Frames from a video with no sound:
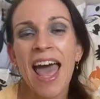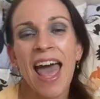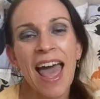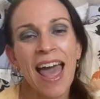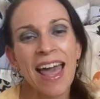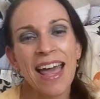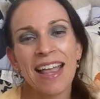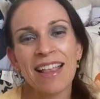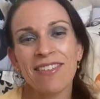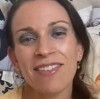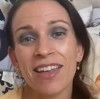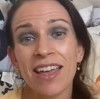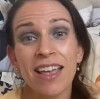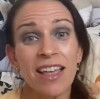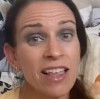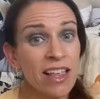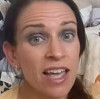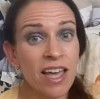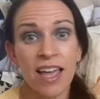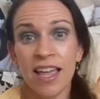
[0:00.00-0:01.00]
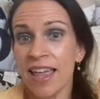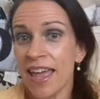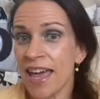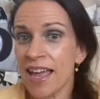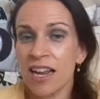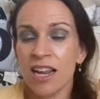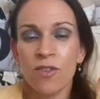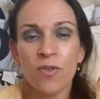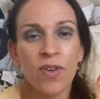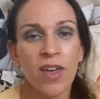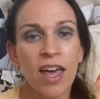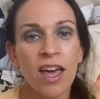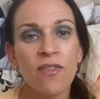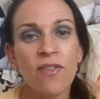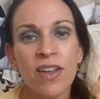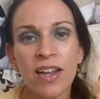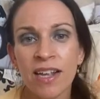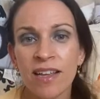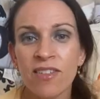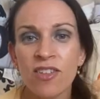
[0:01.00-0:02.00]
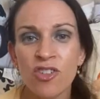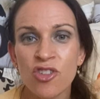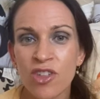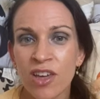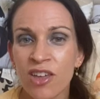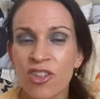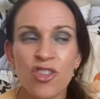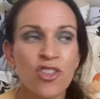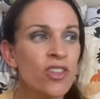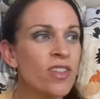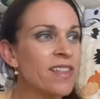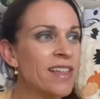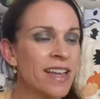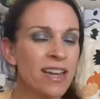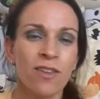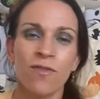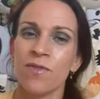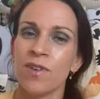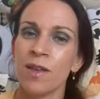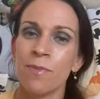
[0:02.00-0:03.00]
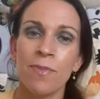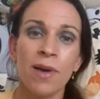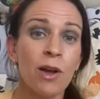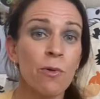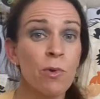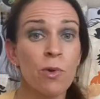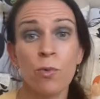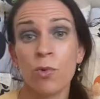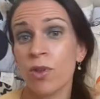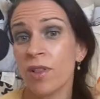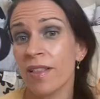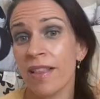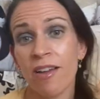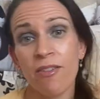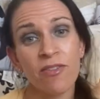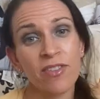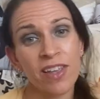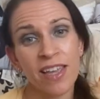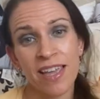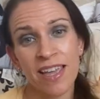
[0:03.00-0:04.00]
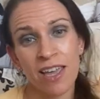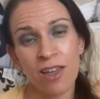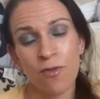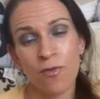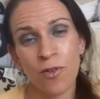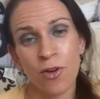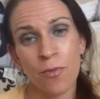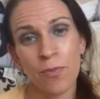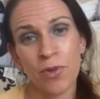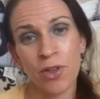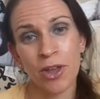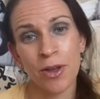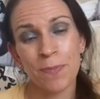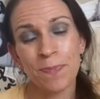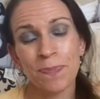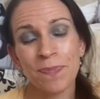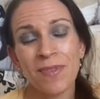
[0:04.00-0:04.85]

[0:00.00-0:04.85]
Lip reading: And again, if you have any suggestions, any feedback, we would love to hear from you.